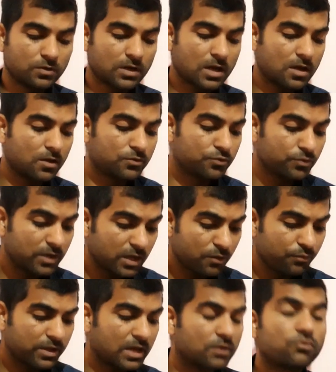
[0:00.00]
now today
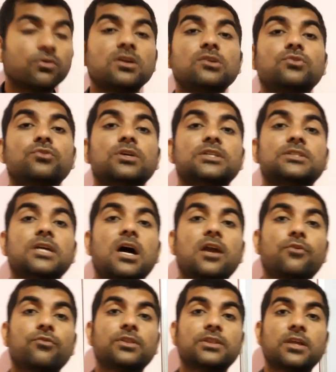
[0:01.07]
we are going to
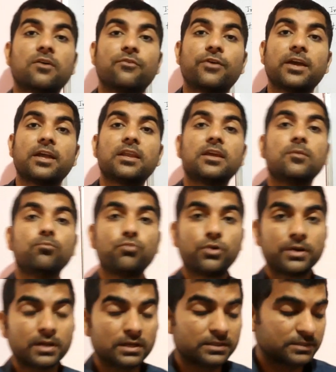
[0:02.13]
start with the very
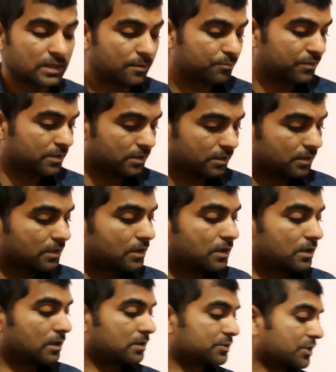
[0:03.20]
important chapter,
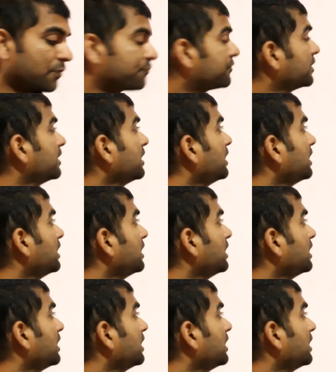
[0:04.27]
the chapter